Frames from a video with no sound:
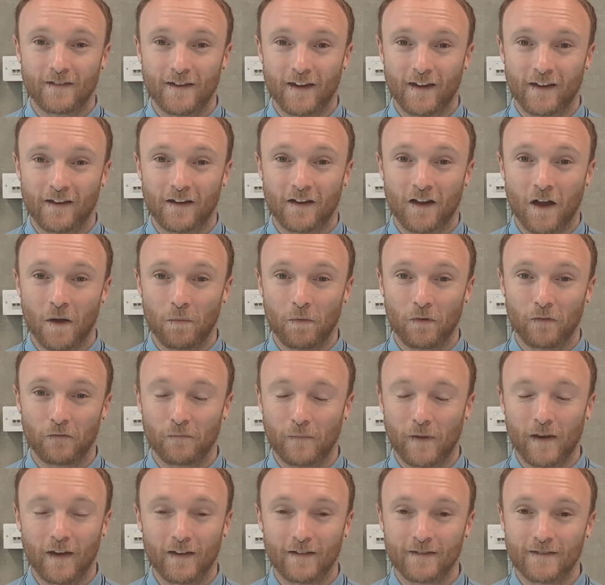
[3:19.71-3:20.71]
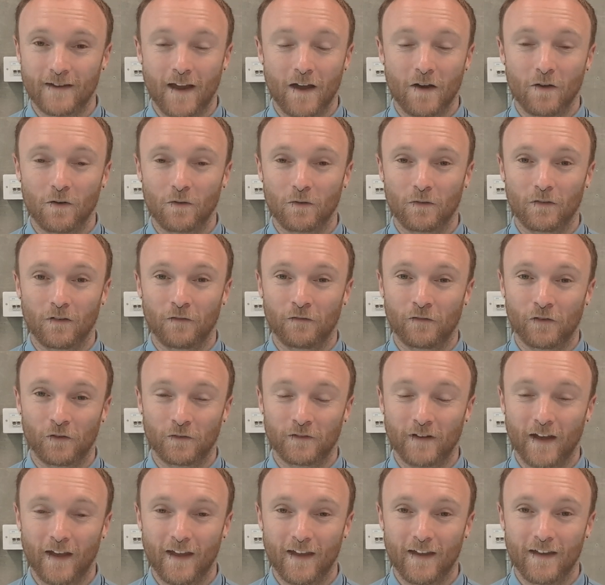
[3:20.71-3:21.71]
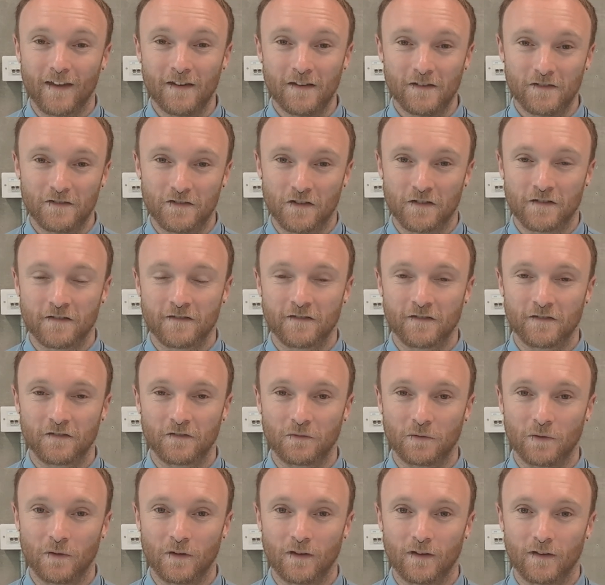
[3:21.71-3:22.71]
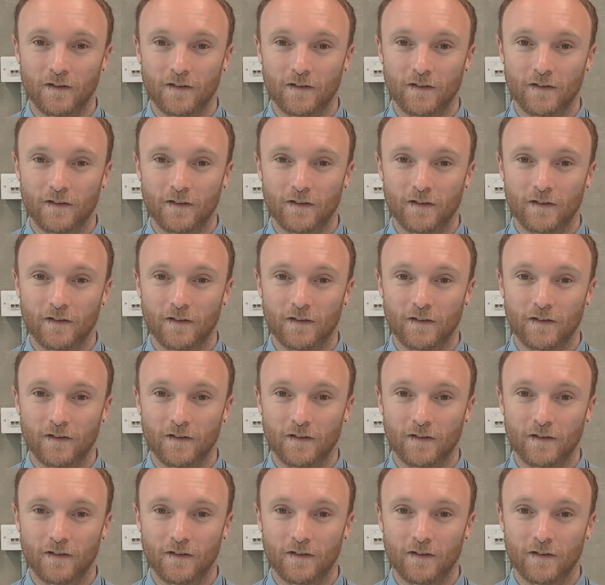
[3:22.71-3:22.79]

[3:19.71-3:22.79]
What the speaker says: take a couple of minutes out of your day just to